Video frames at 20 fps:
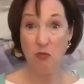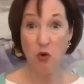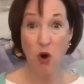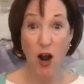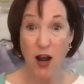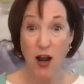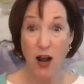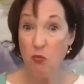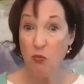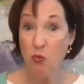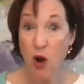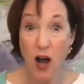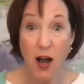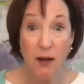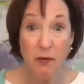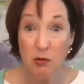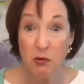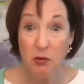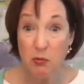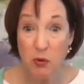Right. Why
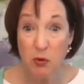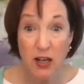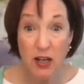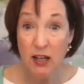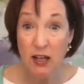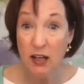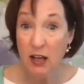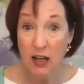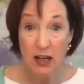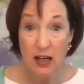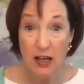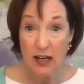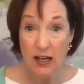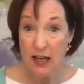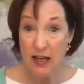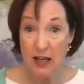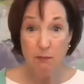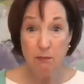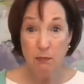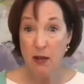would we
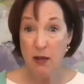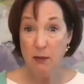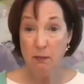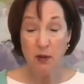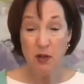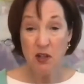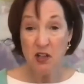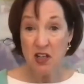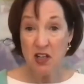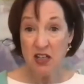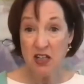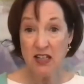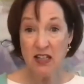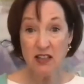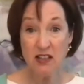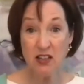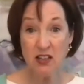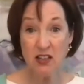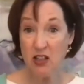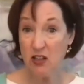keep people at a
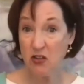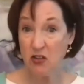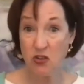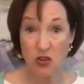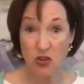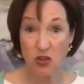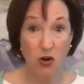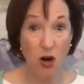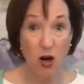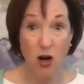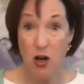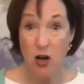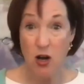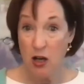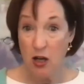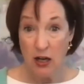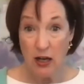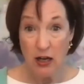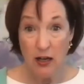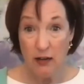distance or
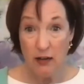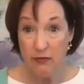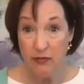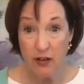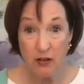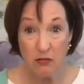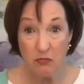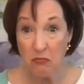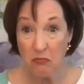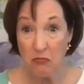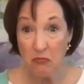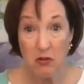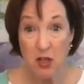even,